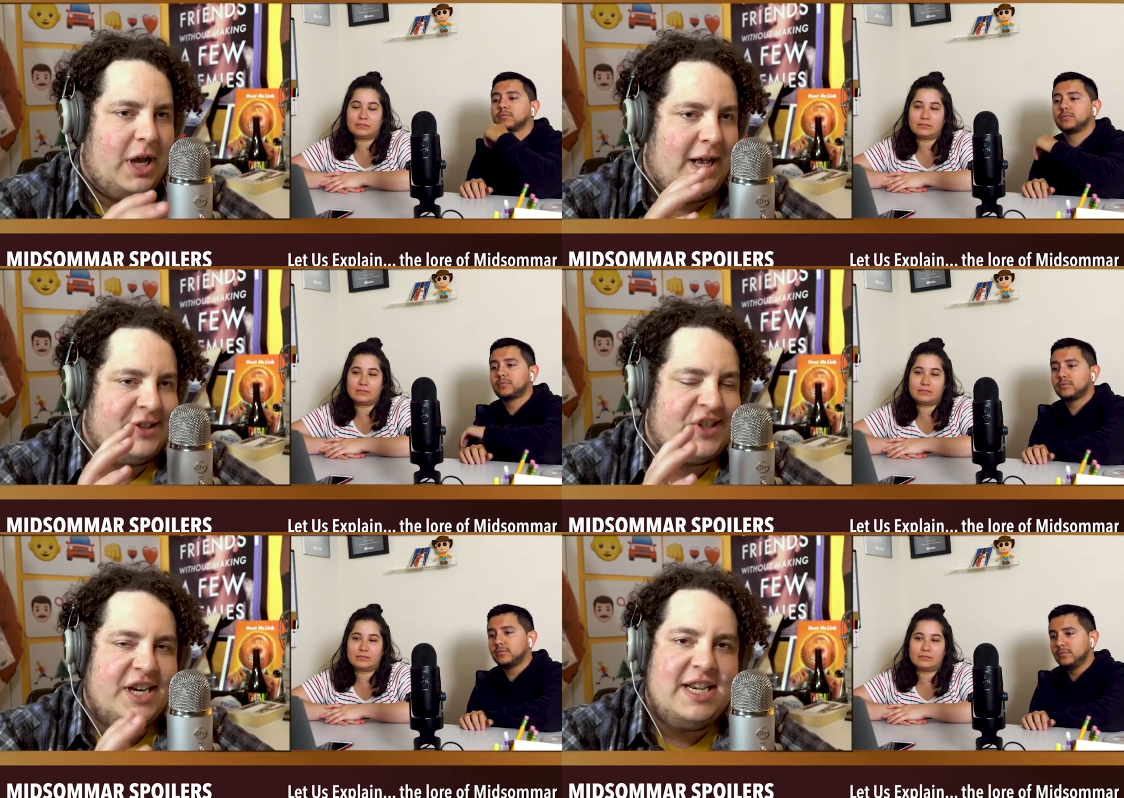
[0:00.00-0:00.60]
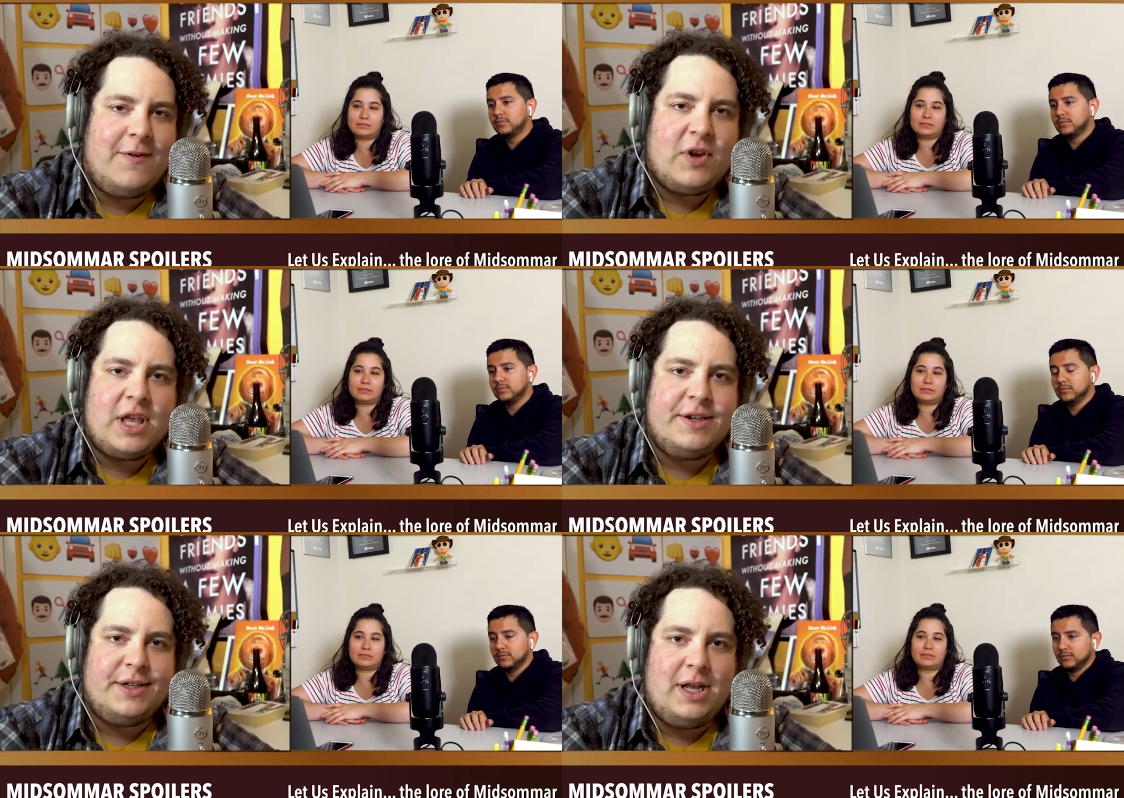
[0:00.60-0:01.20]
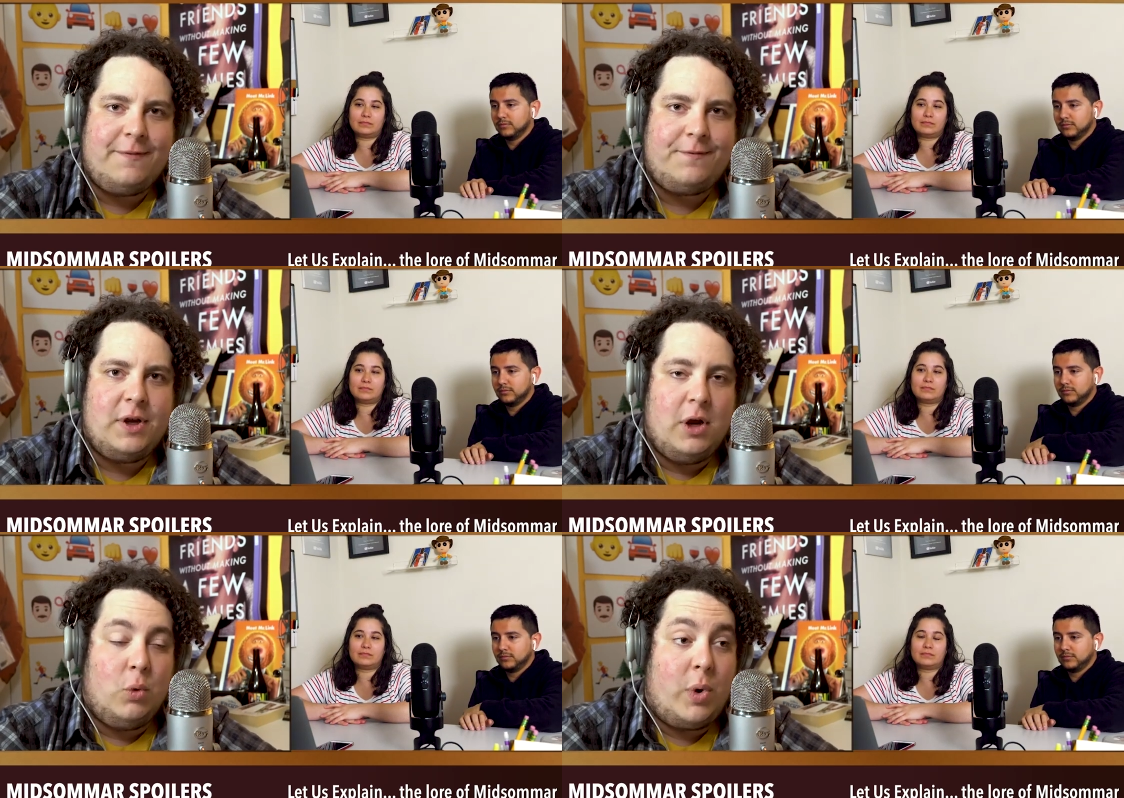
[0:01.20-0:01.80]
Speaker 1: uh, significant enough
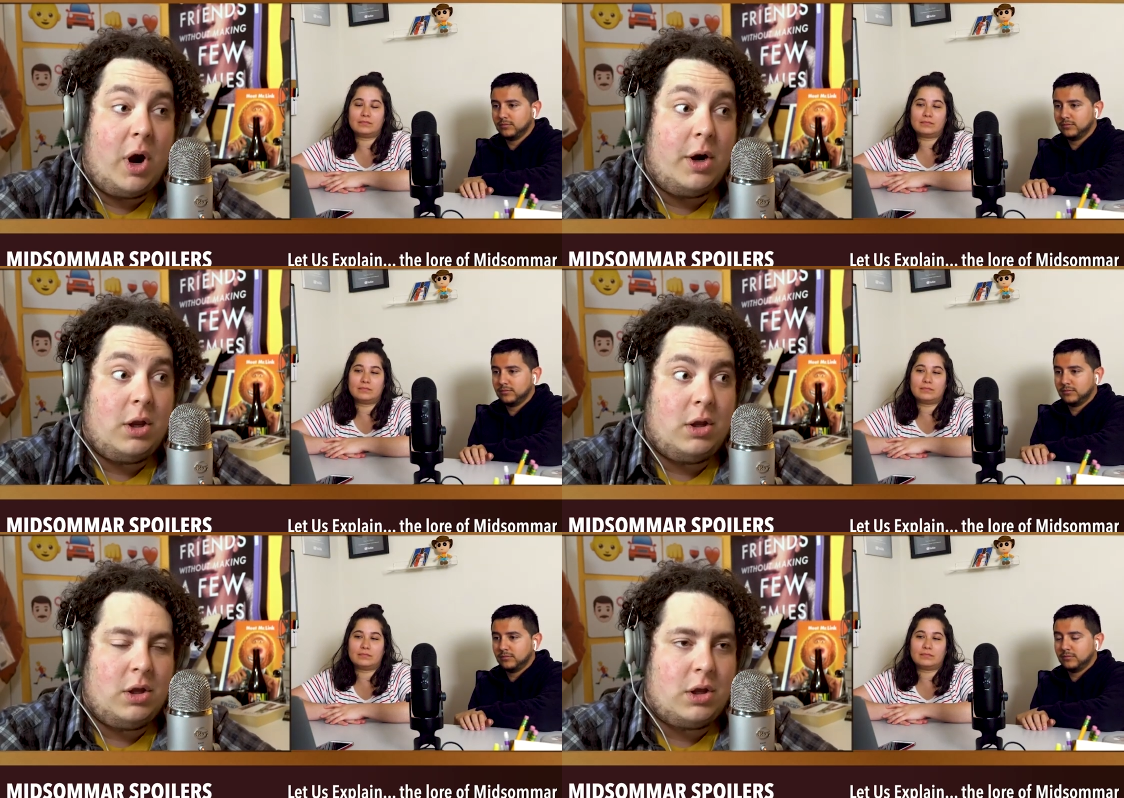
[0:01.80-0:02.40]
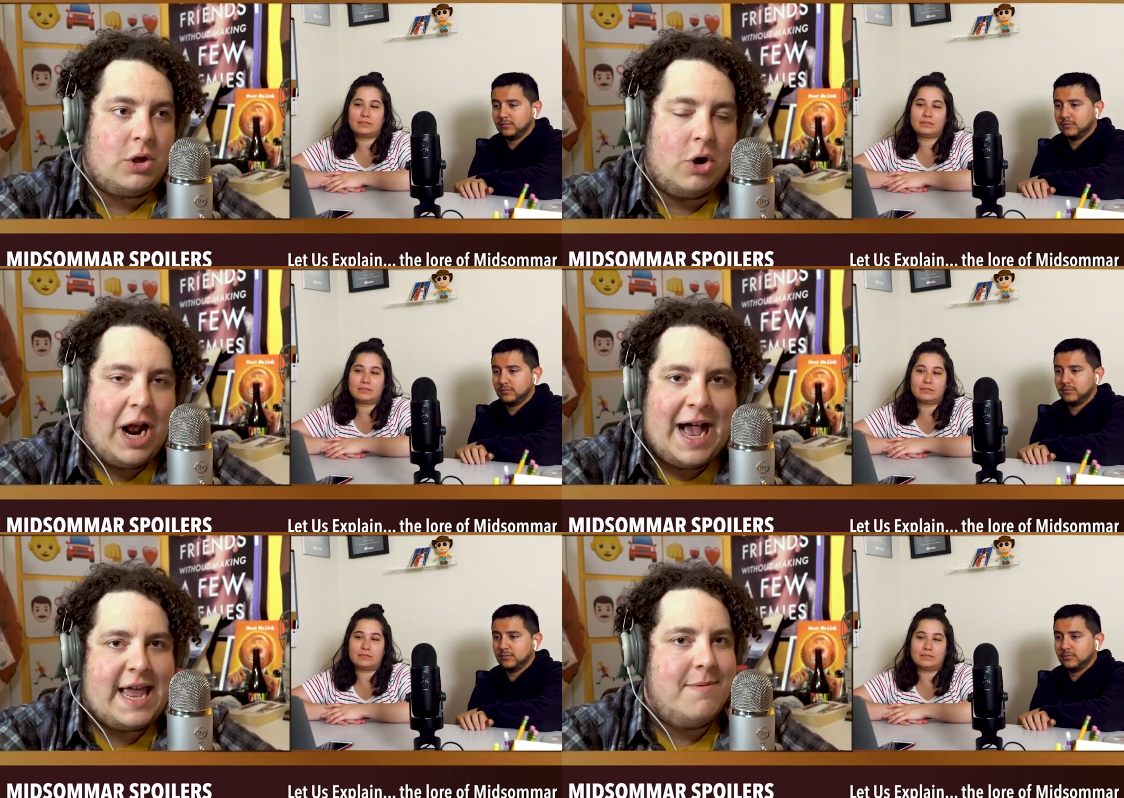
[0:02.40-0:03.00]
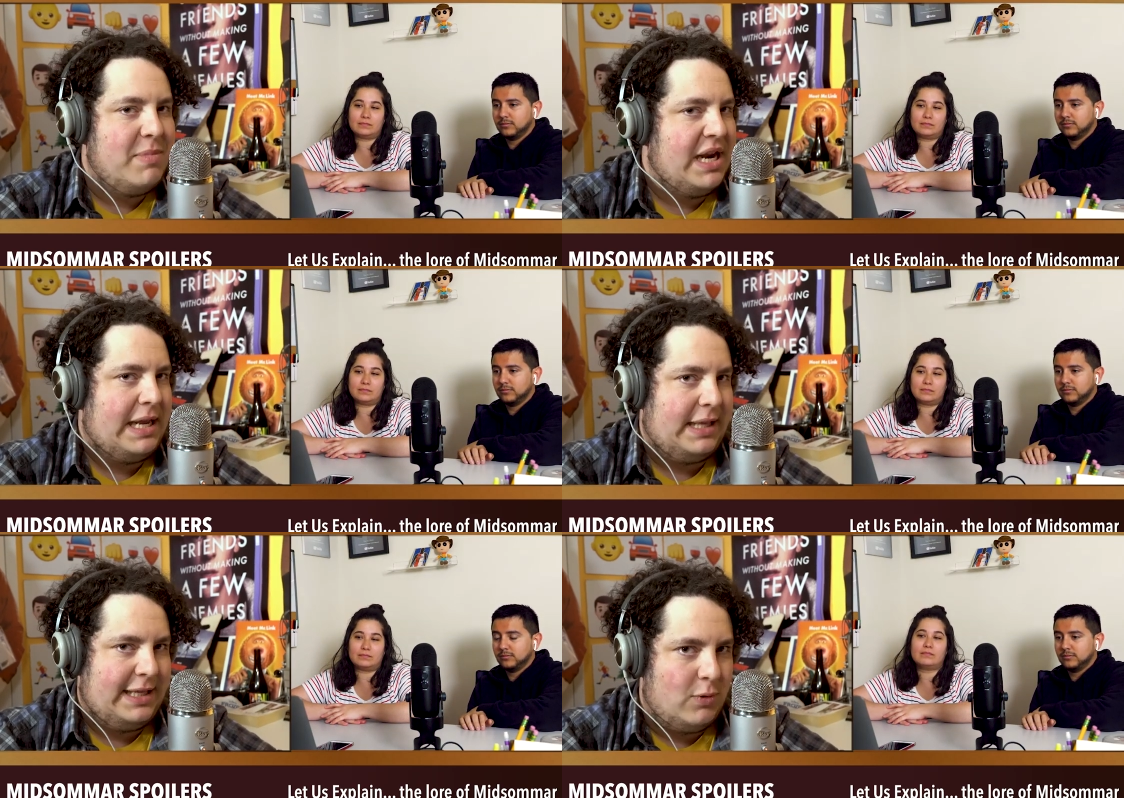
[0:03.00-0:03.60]
where your eye
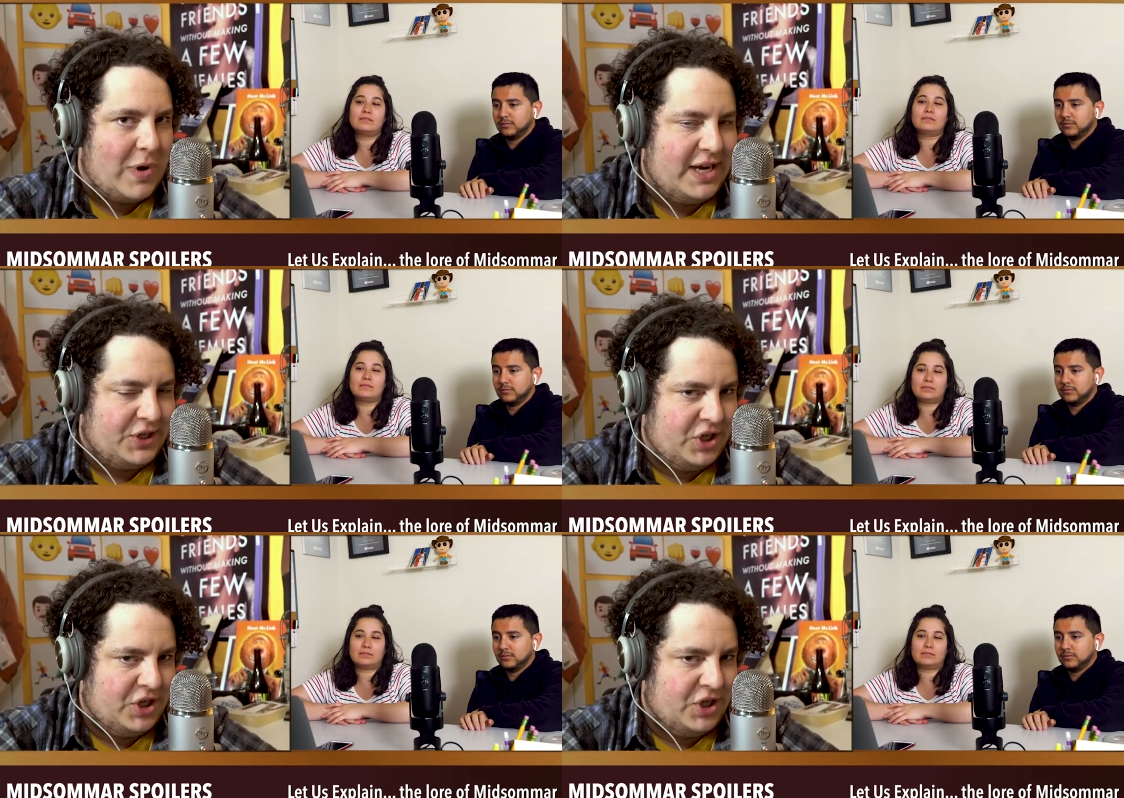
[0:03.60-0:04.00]
immediately went